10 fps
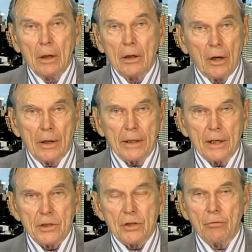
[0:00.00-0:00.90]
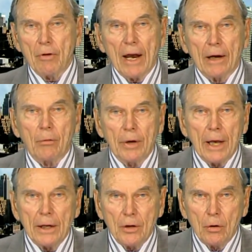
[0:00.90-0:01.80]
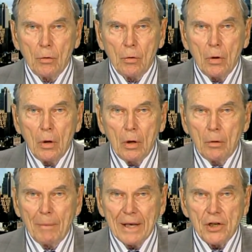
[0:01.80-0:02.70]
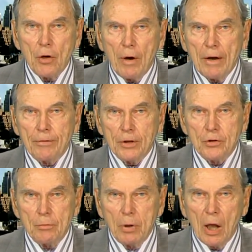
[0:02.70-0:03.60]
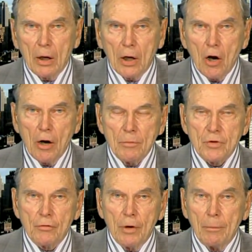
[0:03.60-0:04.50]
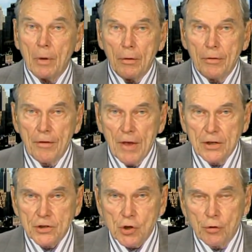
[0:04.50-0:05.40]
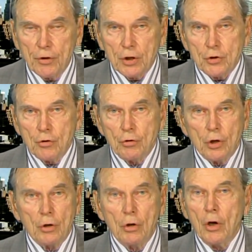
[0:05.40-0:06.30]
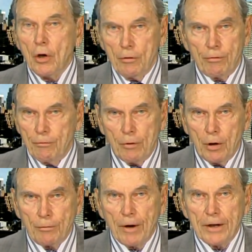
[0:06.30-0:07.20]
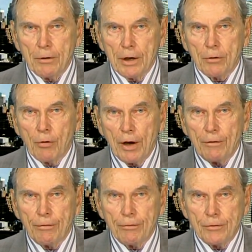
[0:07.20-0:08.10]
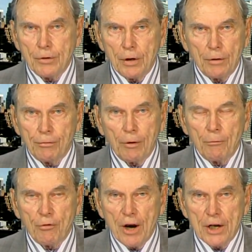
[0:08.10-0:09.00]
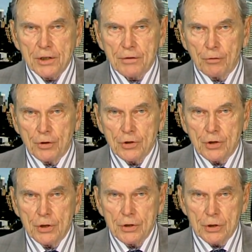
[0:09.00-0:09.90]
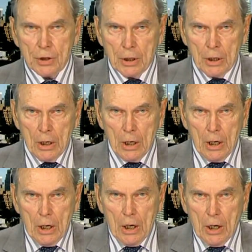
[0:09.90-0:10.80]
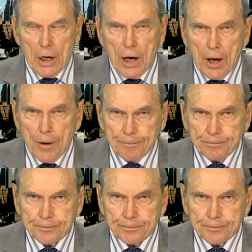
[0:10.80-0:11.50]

not against Iraq. We had no made no effort to block arms from the then Soviet Union, uh, fighter aircraft uh, from France, for instance. Um,